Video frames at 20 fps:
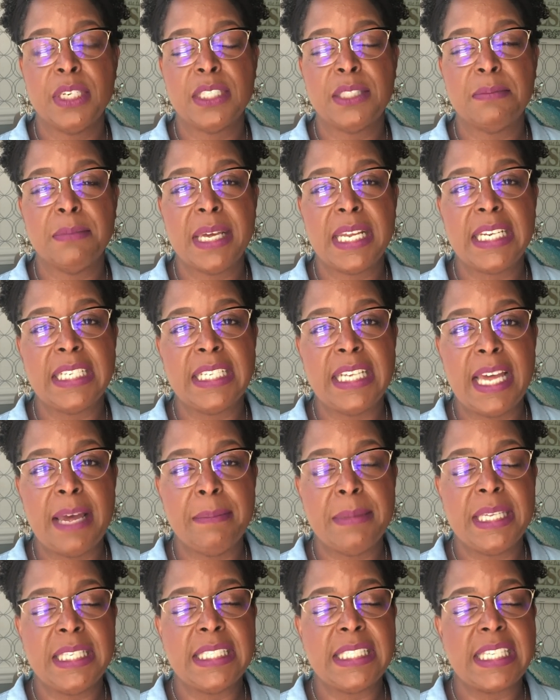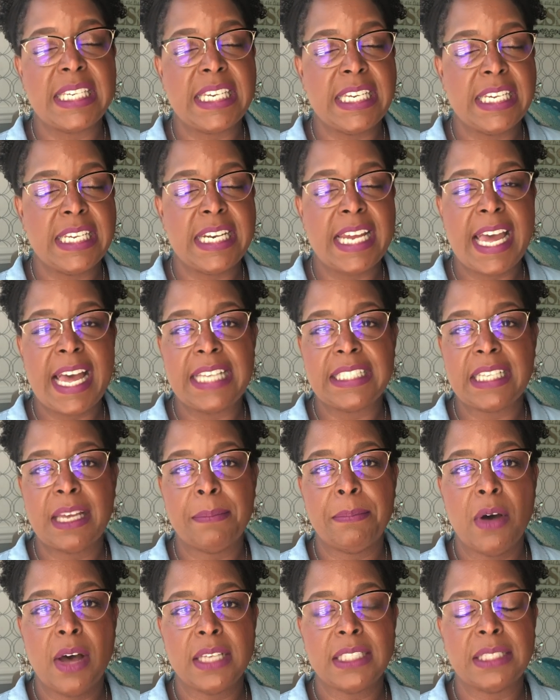as many lemons in as I
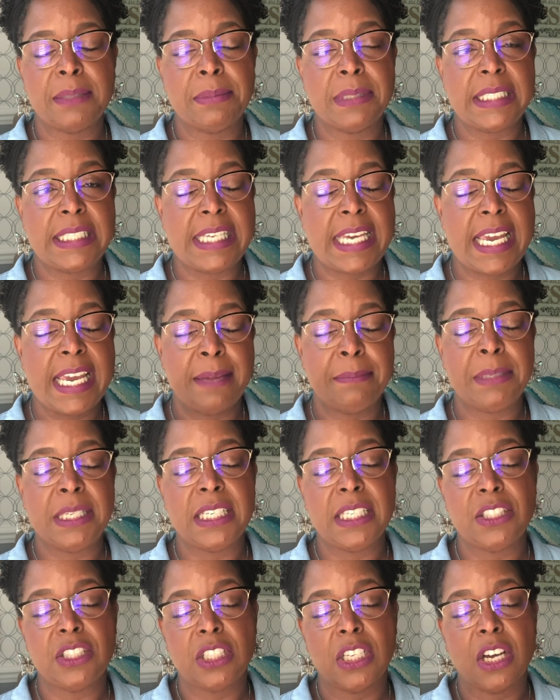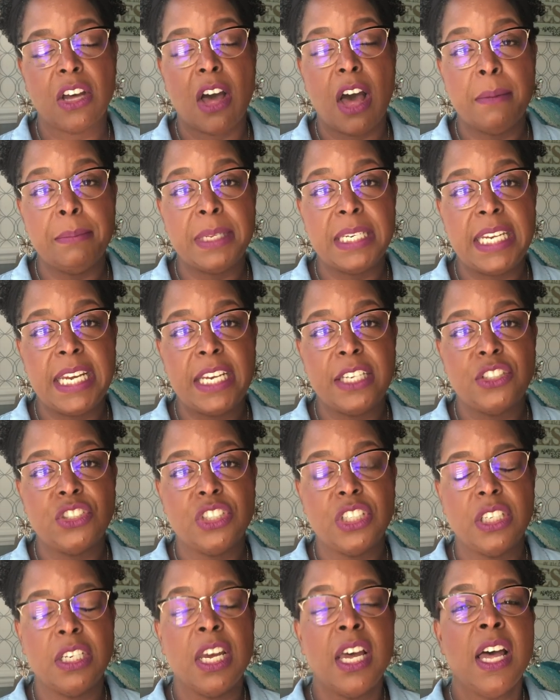possibly can, because the
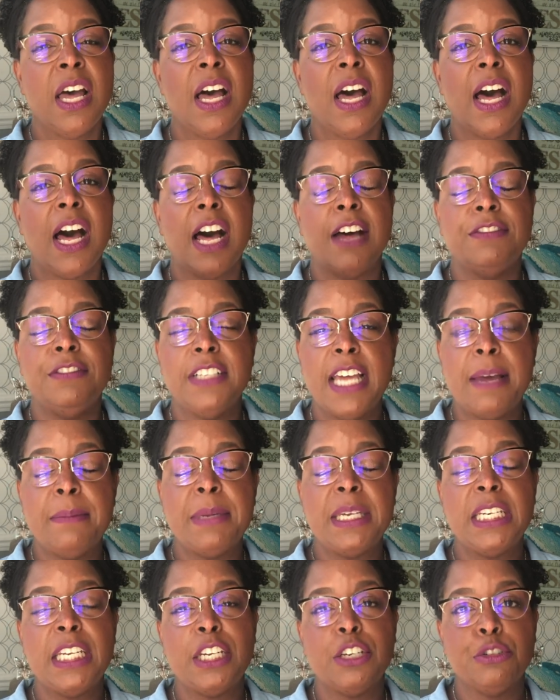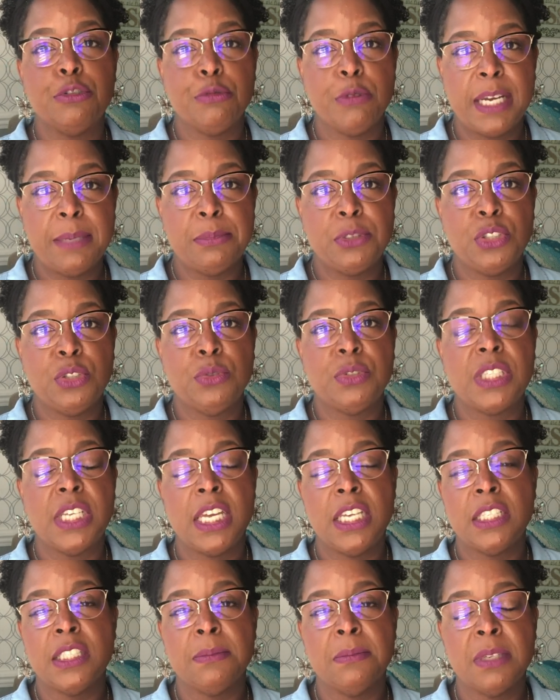combination of lemon and grape juice
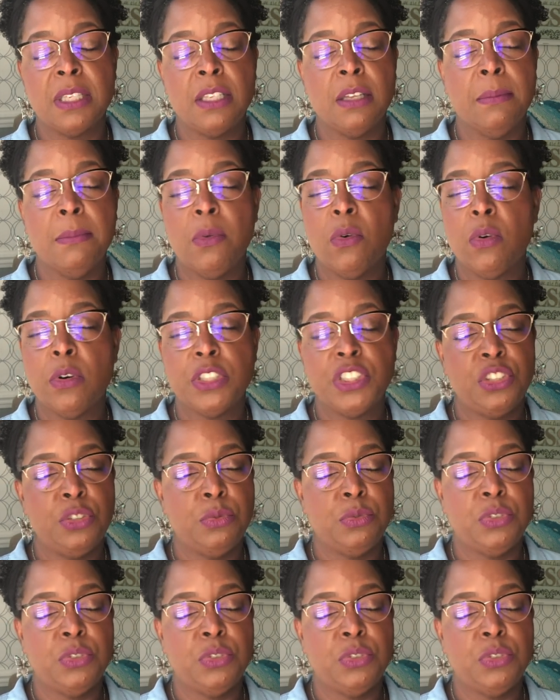is, the more you